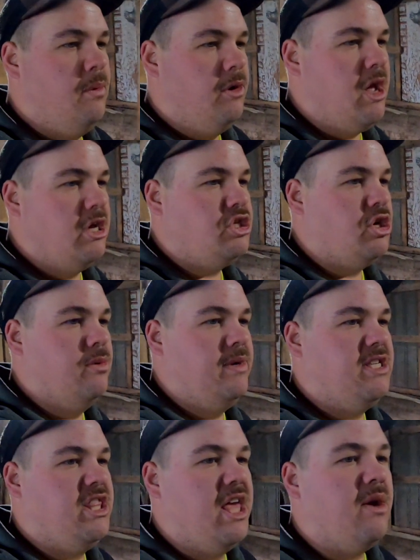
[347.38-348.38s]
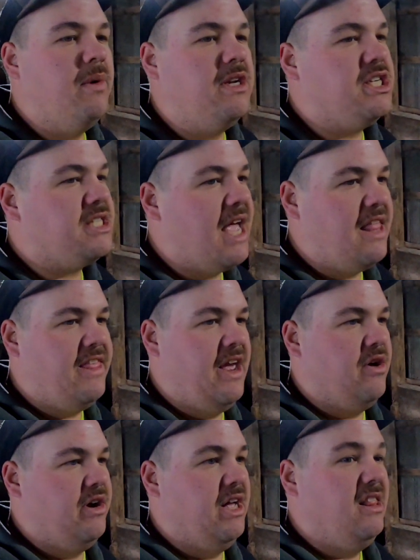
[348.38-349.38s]
And we're not sure, we think we just had the
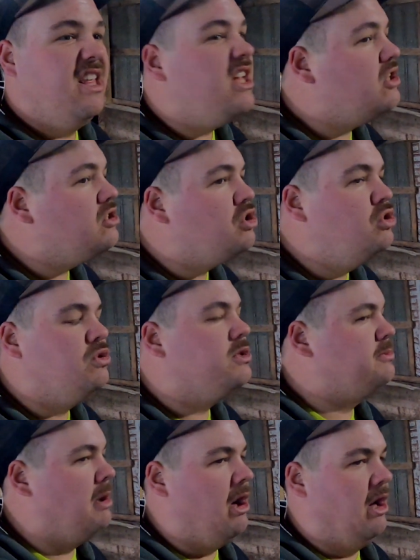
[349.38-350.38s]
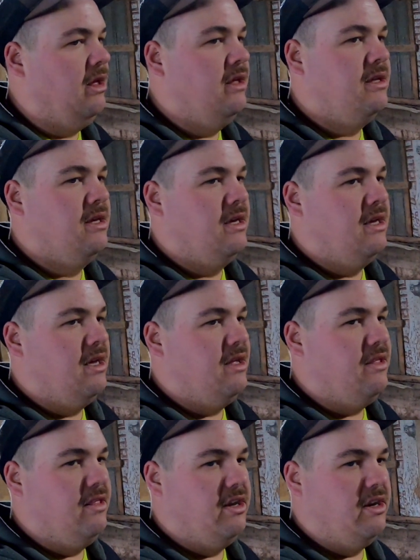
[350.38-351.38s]
area a little too small.
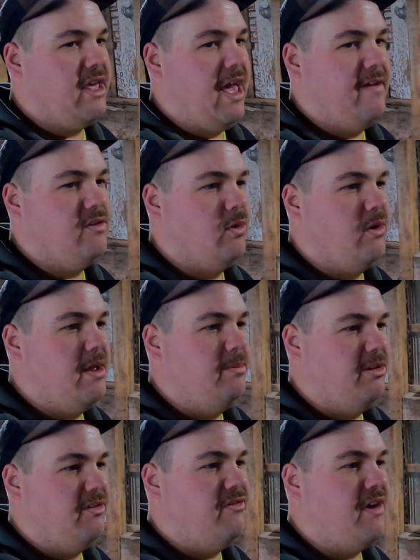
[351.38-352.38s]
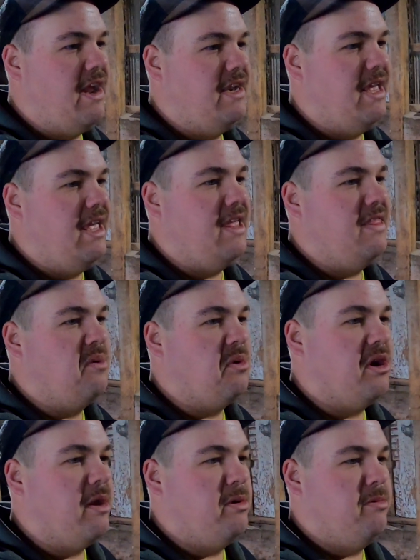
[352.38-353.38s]
The little calves weren't able to find it and they
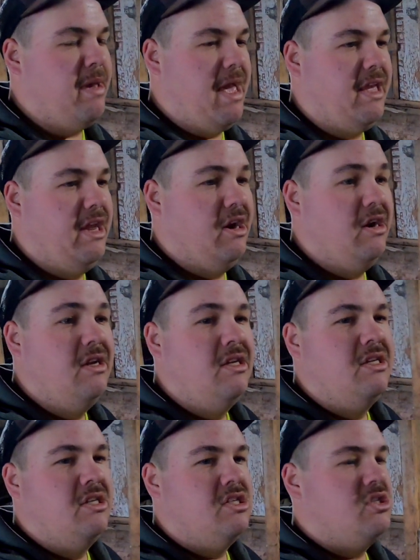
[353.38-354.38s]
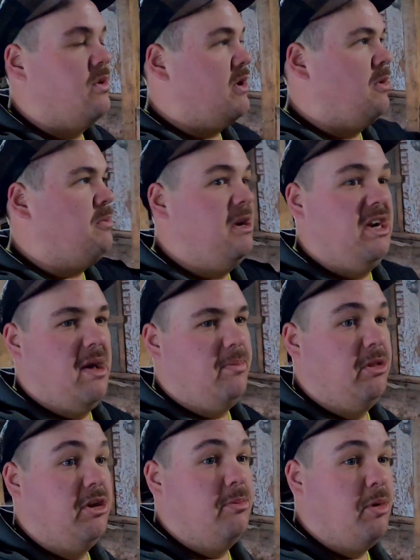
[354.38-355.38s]
weren't coming back here, so we opened it
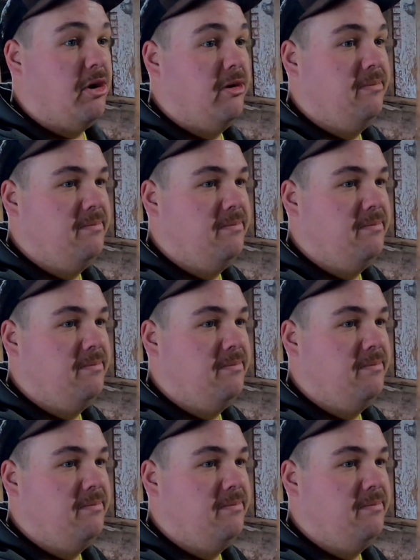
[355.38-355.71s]
up a little more.